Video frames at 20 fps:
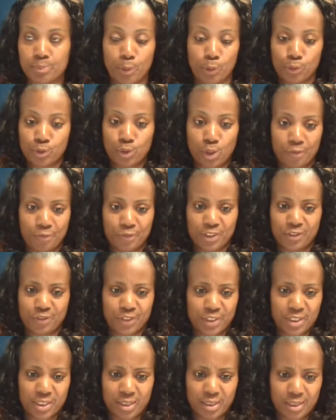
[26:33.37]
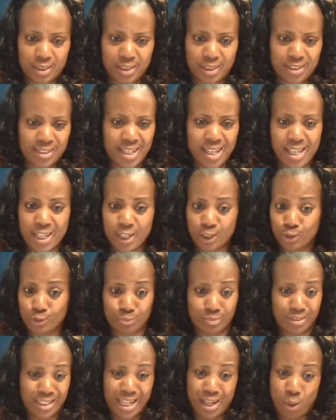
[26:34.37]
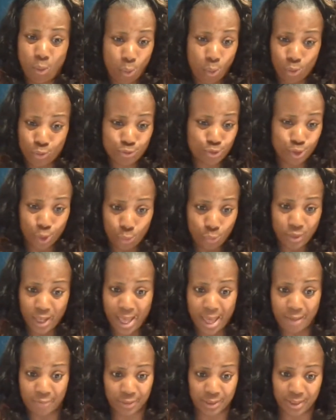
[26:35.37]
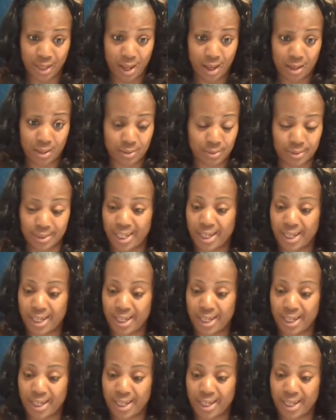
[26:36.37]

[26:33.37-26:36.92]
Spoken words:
post office facilities, they all don't have a dock.